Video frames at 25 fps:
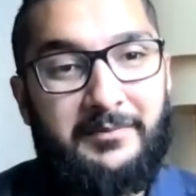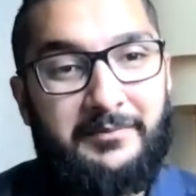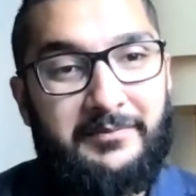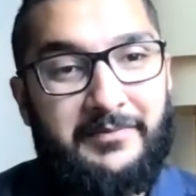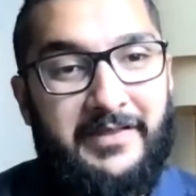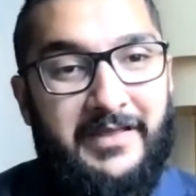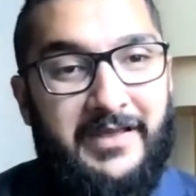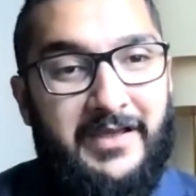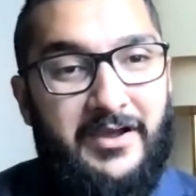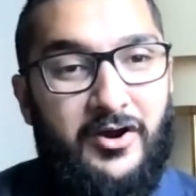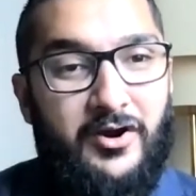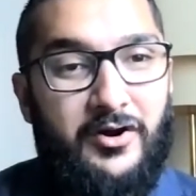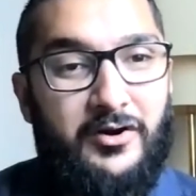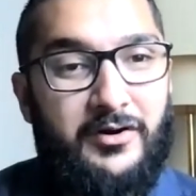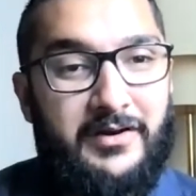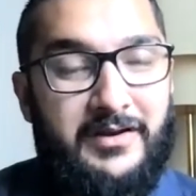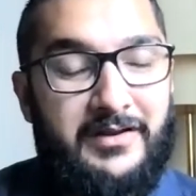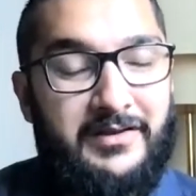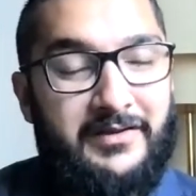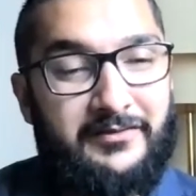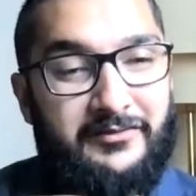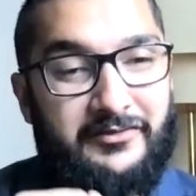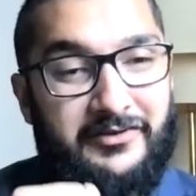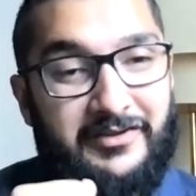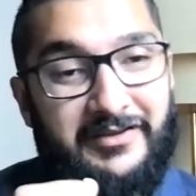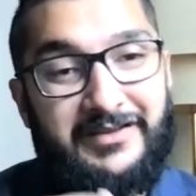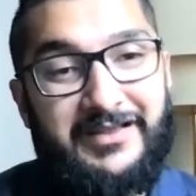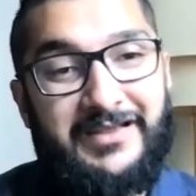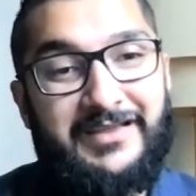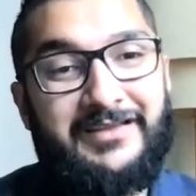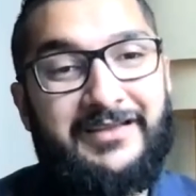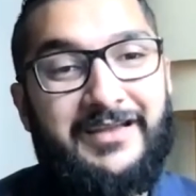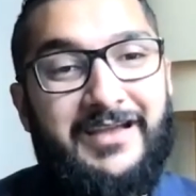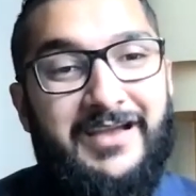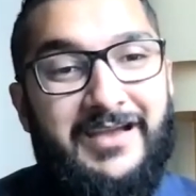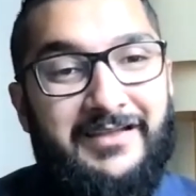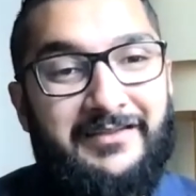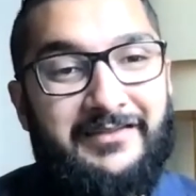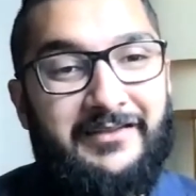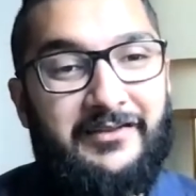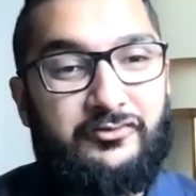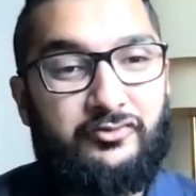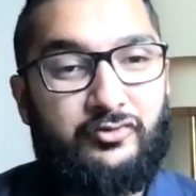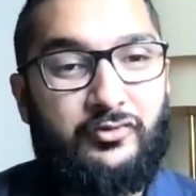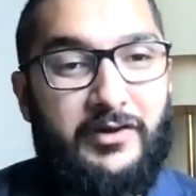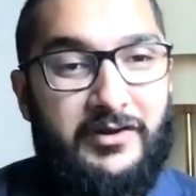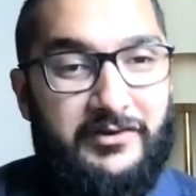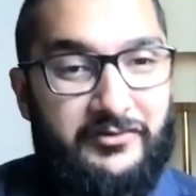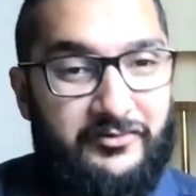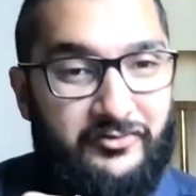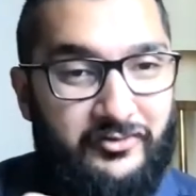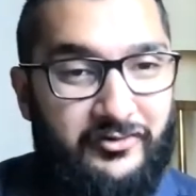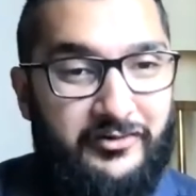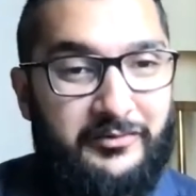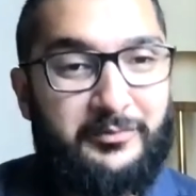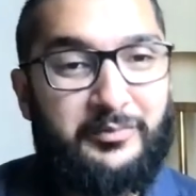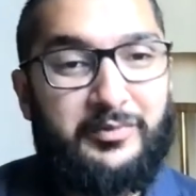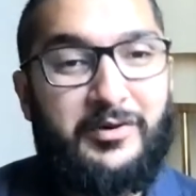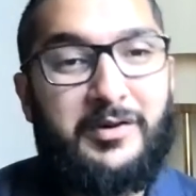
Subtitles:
they are digging the trench in